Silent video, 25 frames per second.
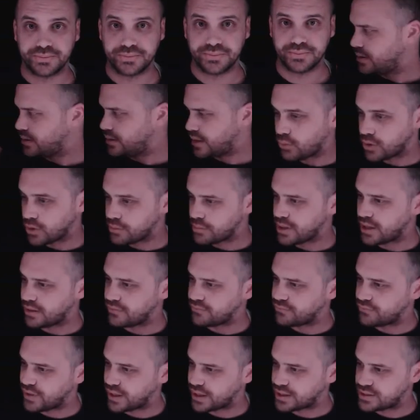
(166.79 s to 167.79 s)
Now, what
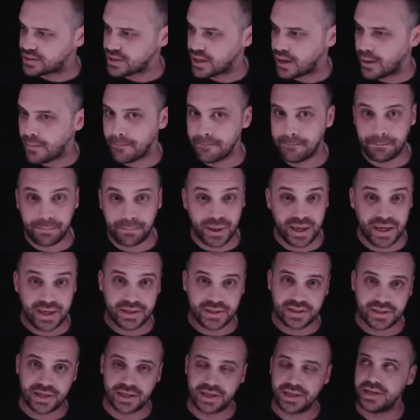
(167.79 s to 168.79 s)
about vector
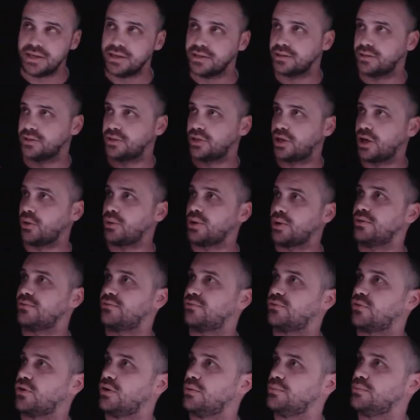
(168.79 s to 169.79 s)
BD going
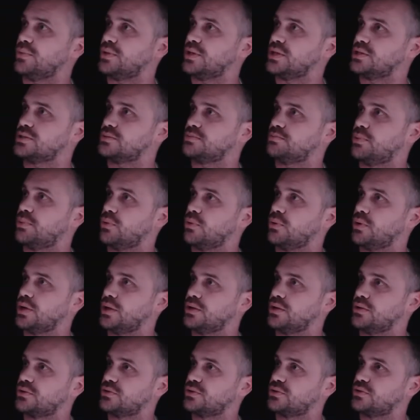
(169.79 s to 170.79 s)
from this
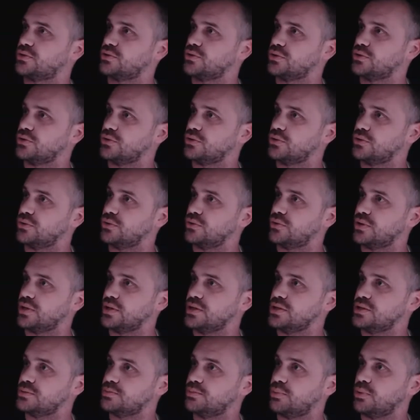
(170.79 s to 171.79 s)
point to
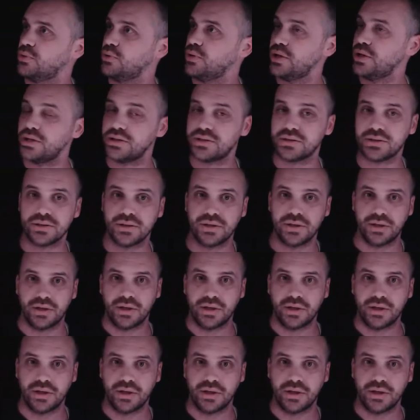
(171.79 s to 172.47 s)
this point?